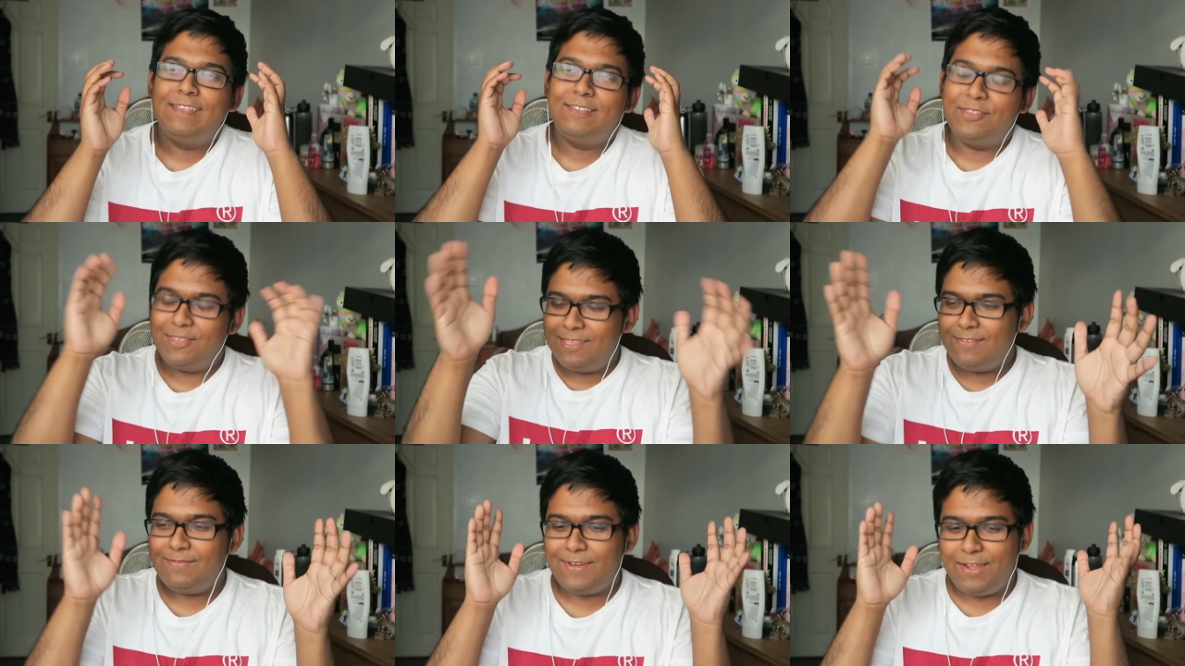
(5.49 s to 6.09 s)
So
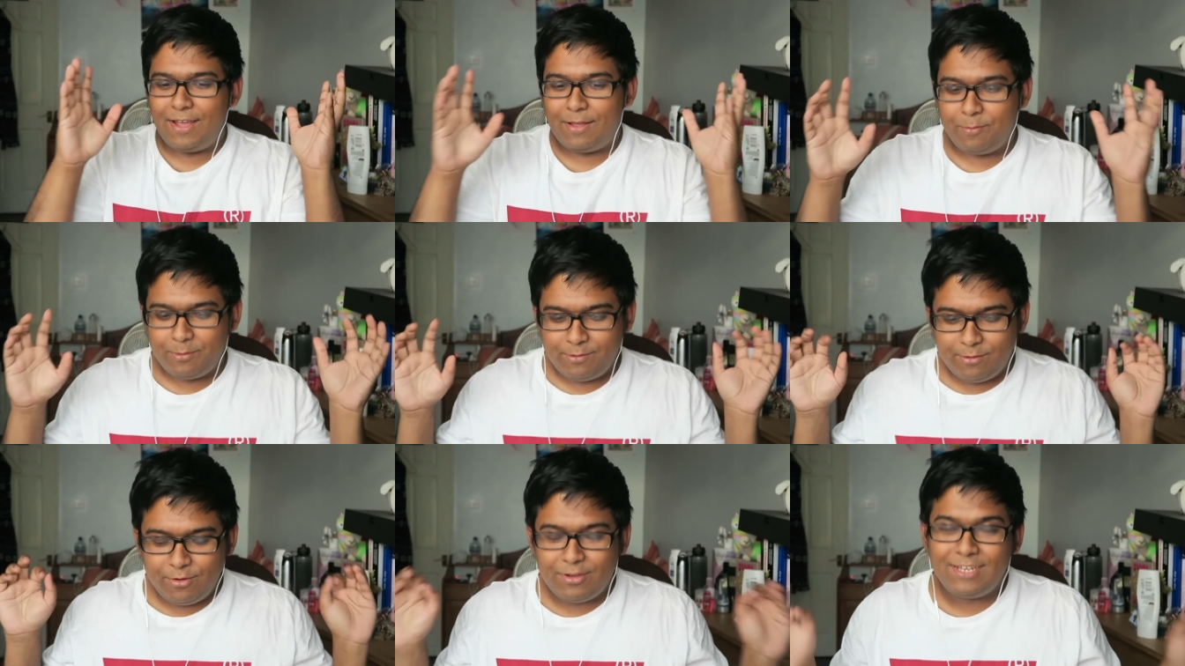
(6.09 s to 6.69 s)
this video I
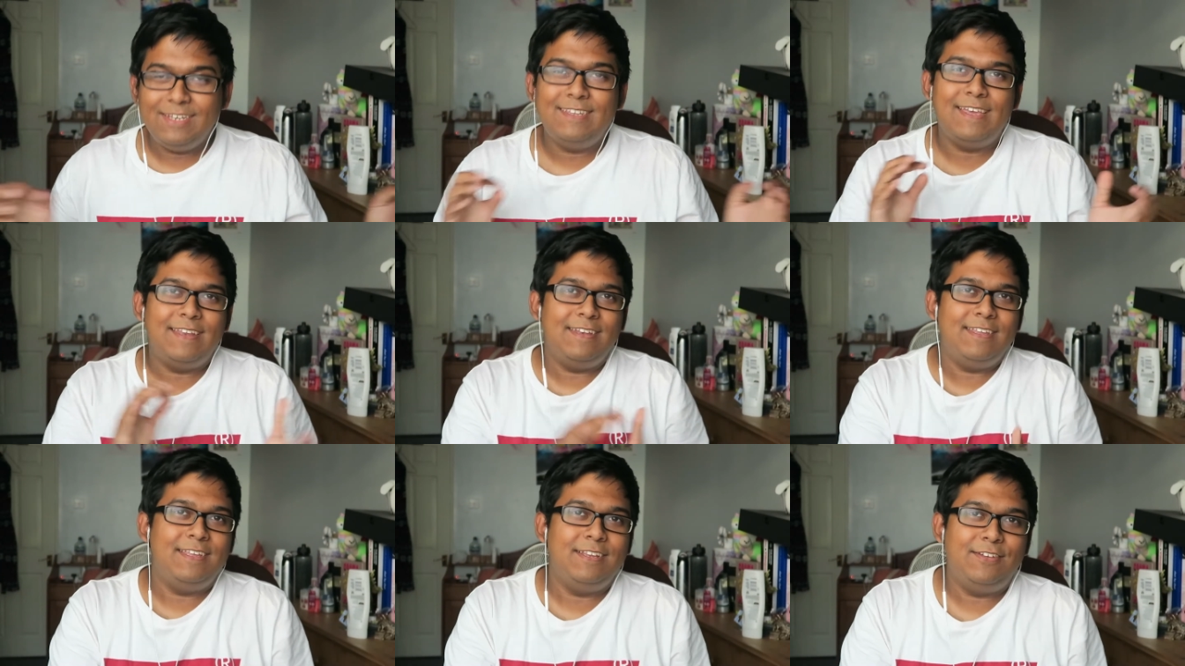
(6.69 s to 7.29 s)
was not
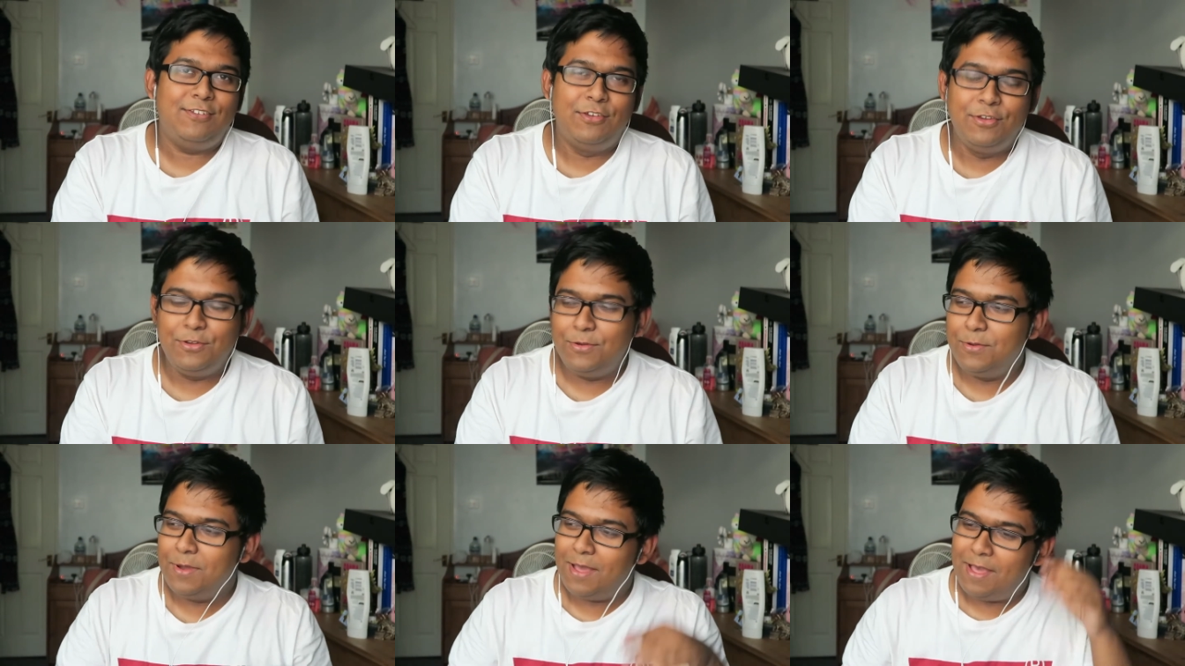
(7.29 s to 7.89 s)
intending
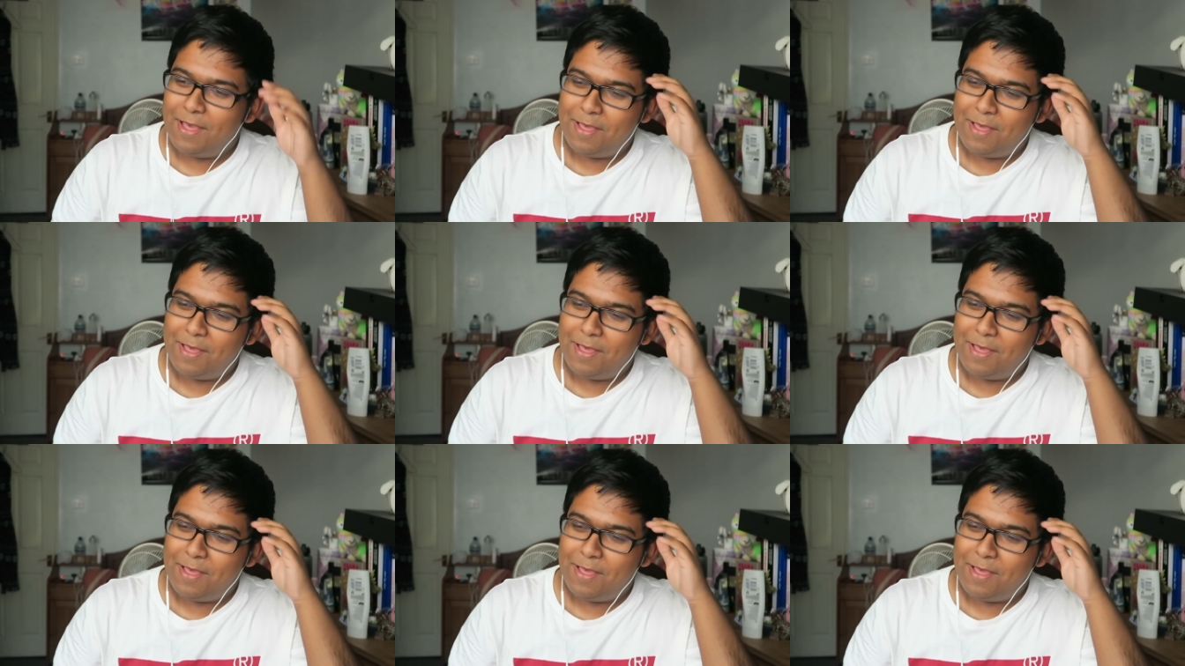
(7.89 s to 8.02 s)
to